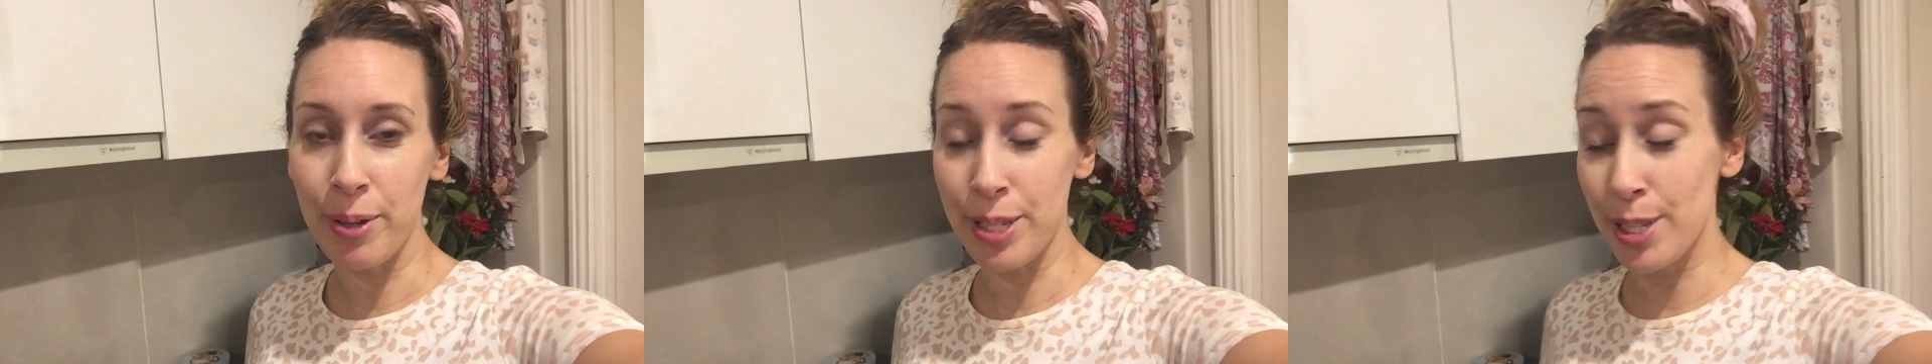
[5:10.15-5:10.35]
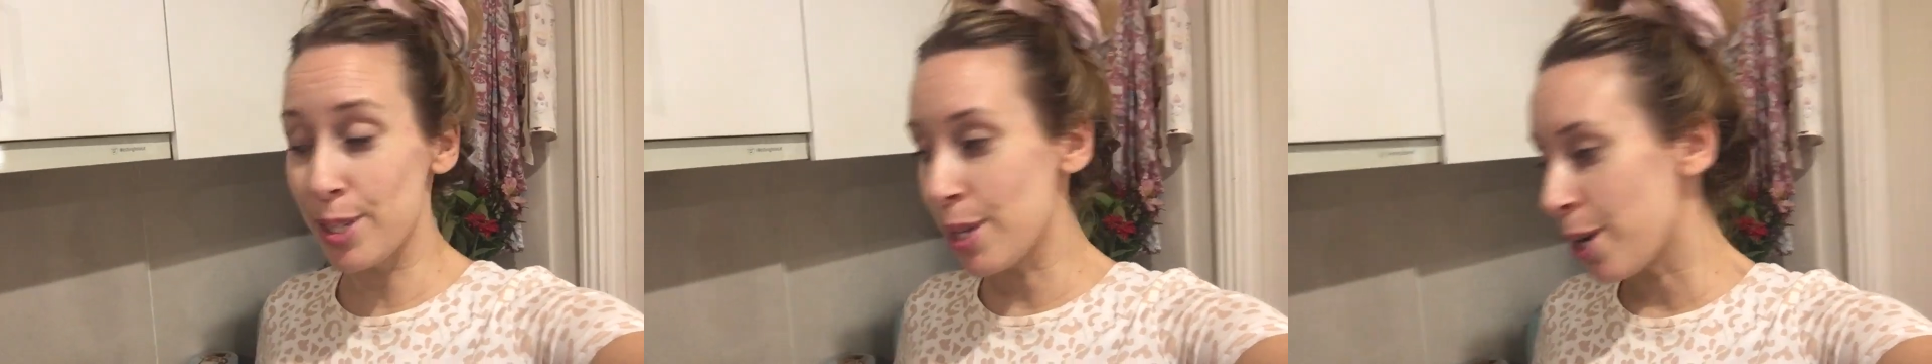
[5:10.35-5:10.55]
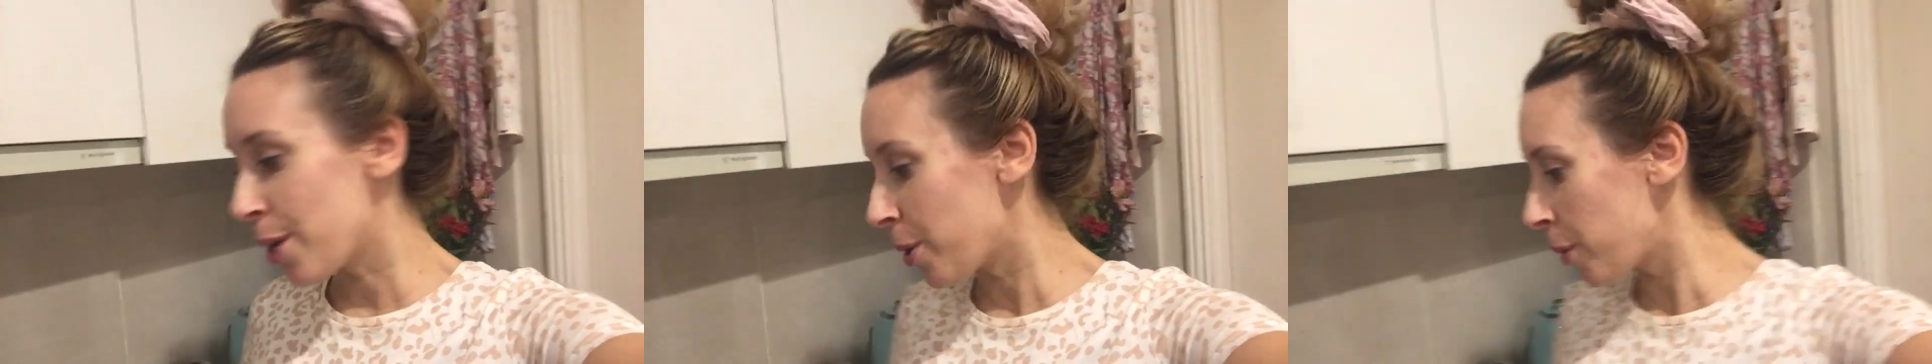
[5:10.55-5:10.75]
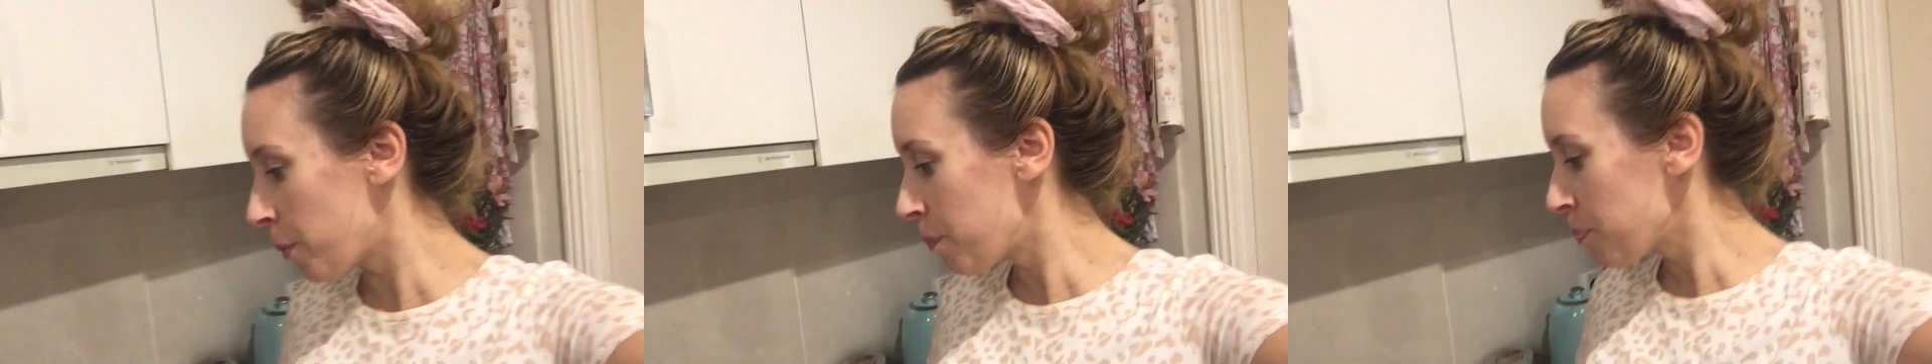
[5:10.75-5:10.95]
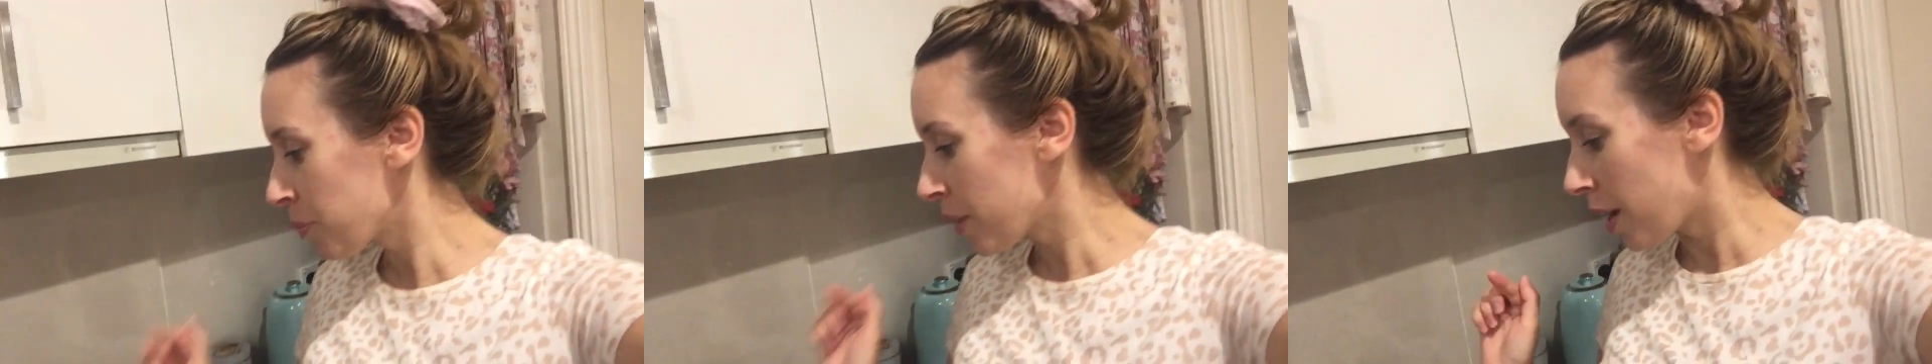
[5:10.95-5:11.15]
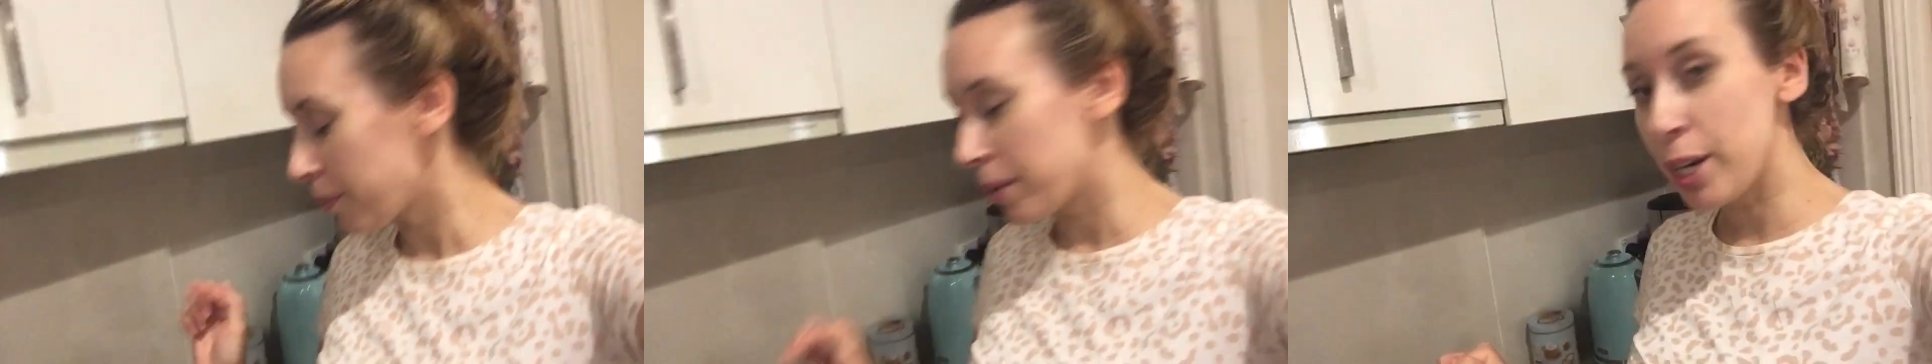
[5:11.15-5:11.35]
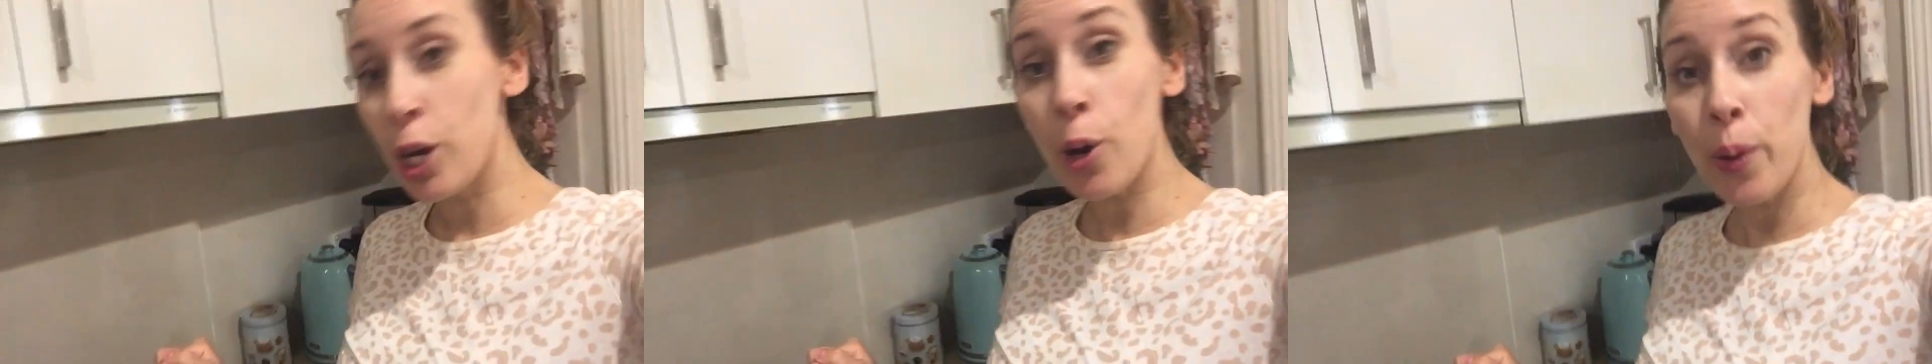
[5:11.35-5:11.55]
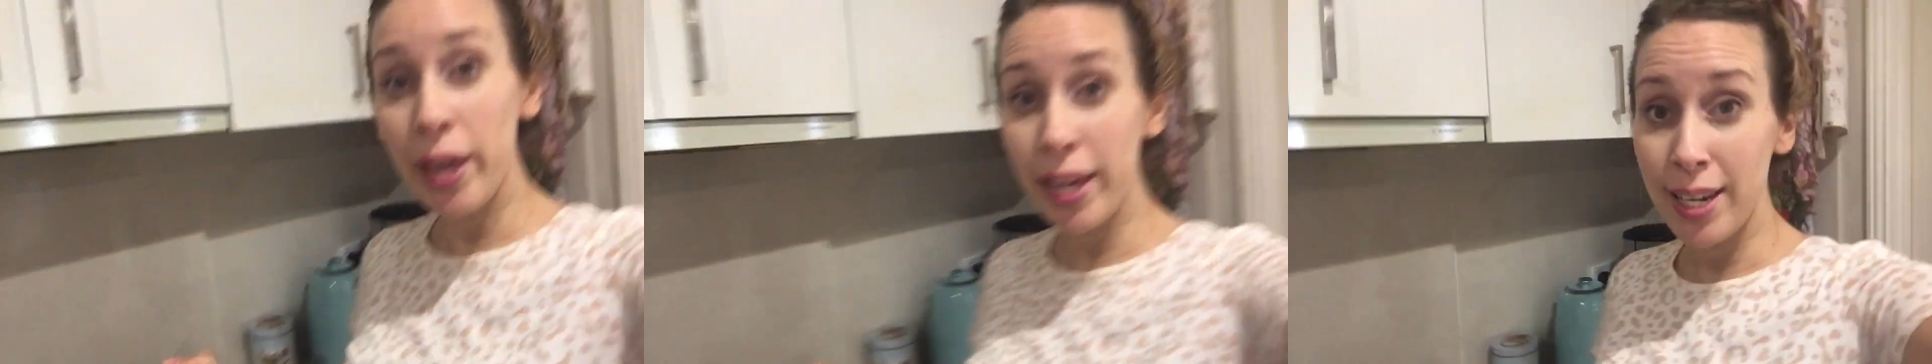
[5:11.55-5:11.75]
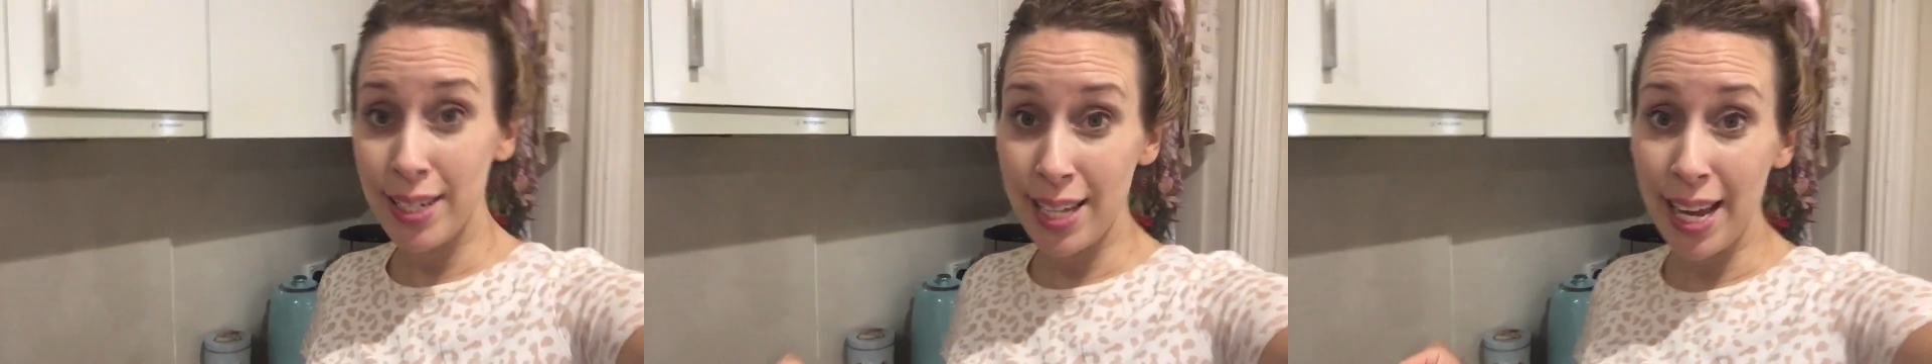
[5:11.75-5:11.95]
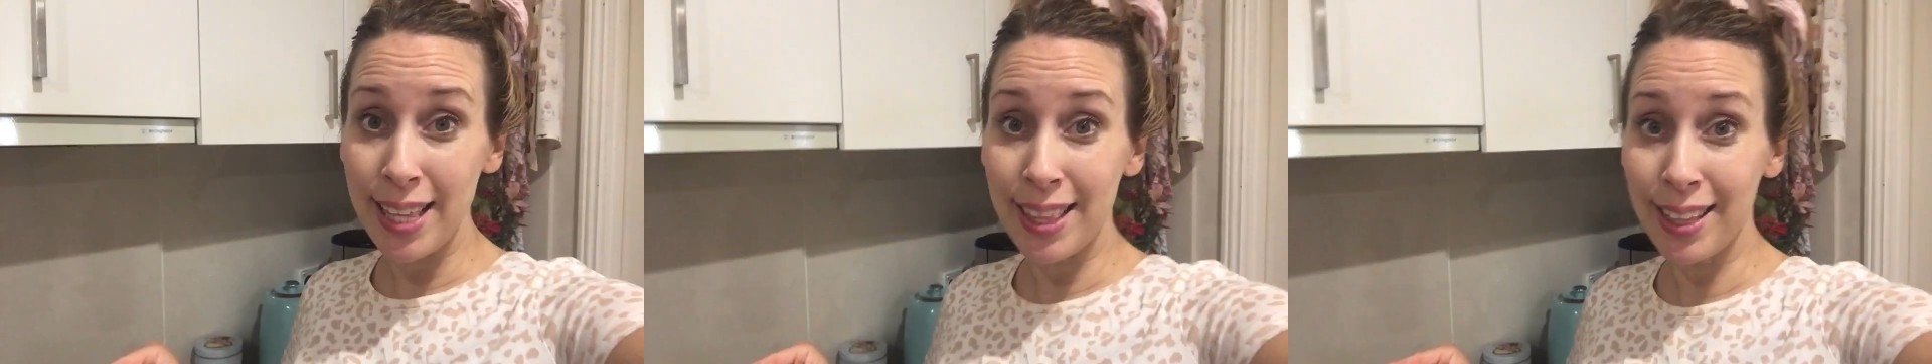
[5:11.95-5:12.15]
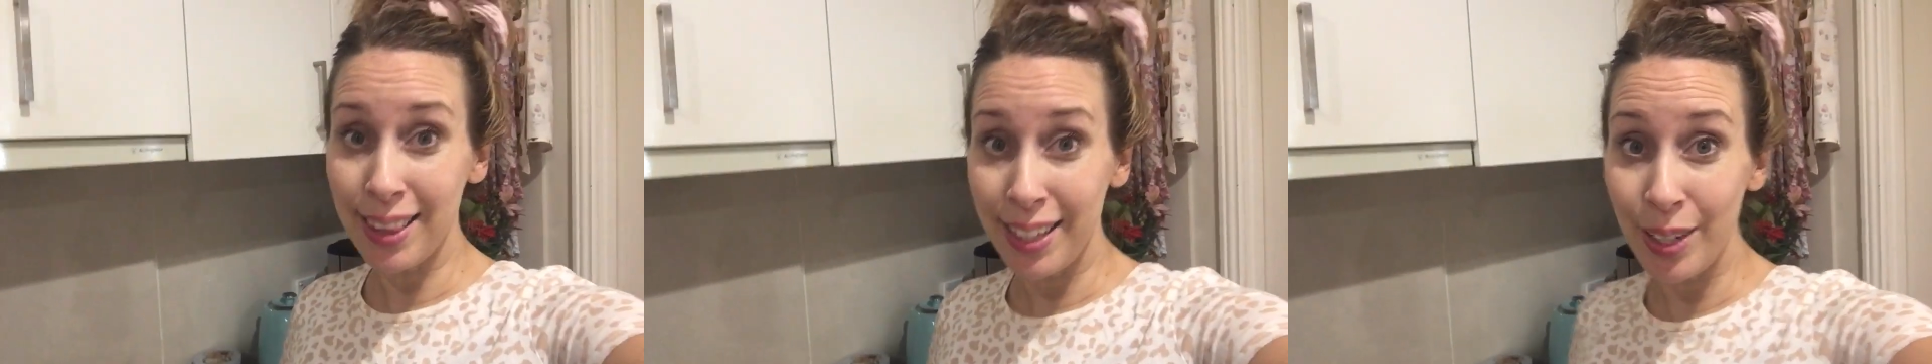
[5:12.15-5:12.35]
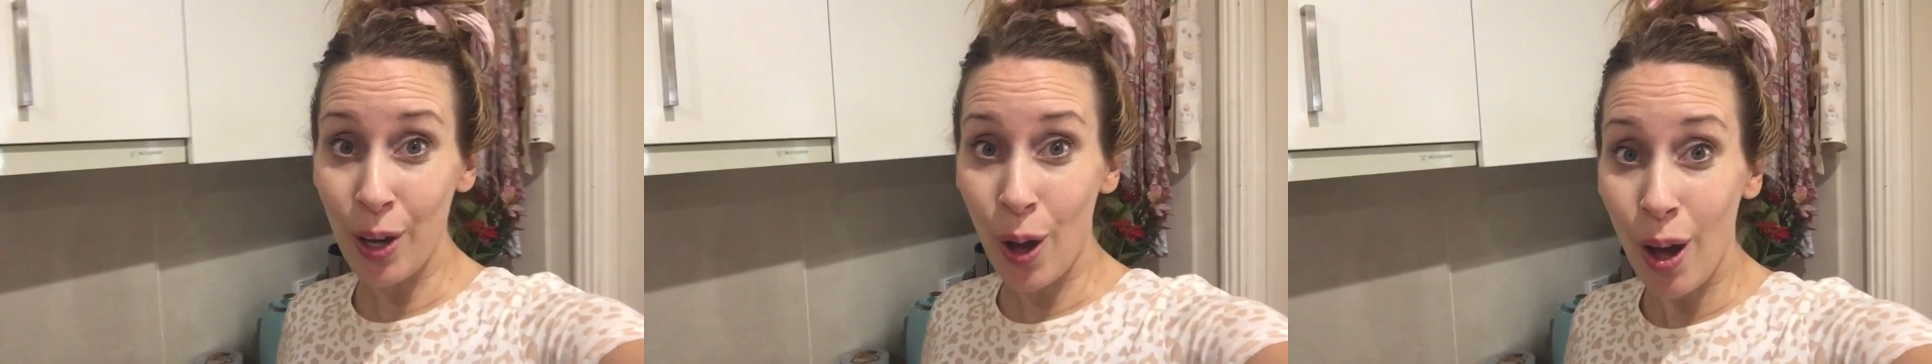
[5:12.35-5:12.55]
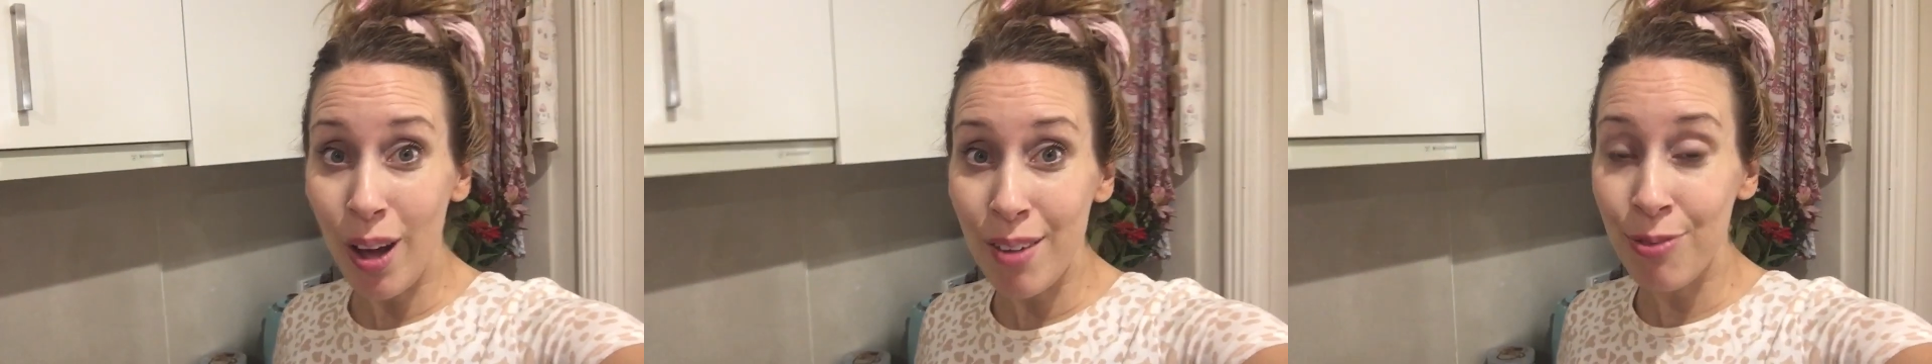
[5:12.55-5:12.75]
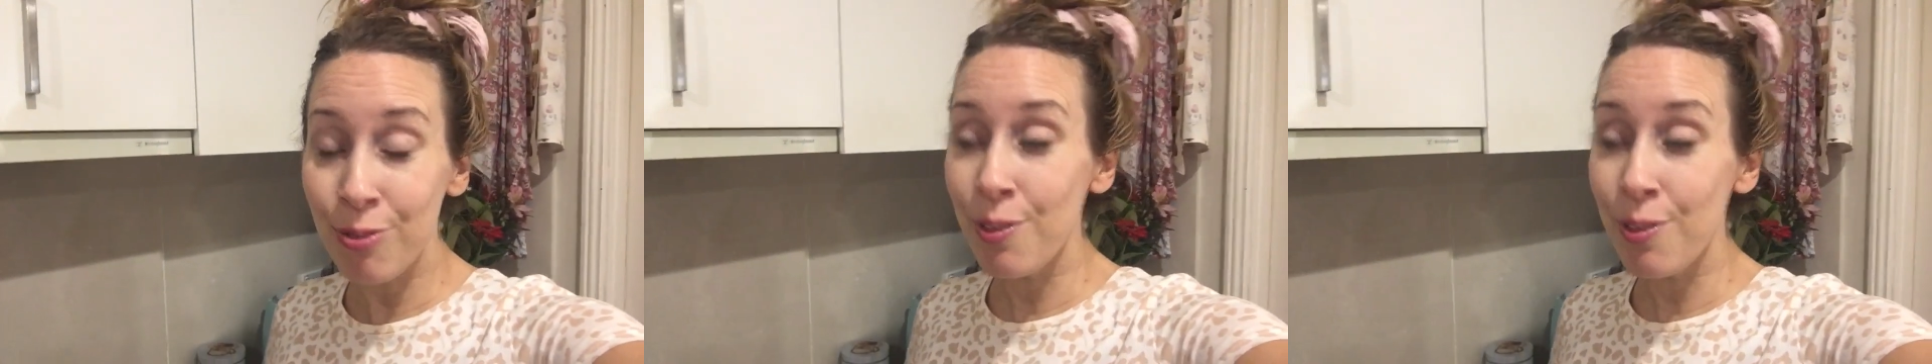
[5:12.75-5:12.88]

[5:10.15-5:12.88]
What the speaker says: So I'm going to go ahead and take the lid off,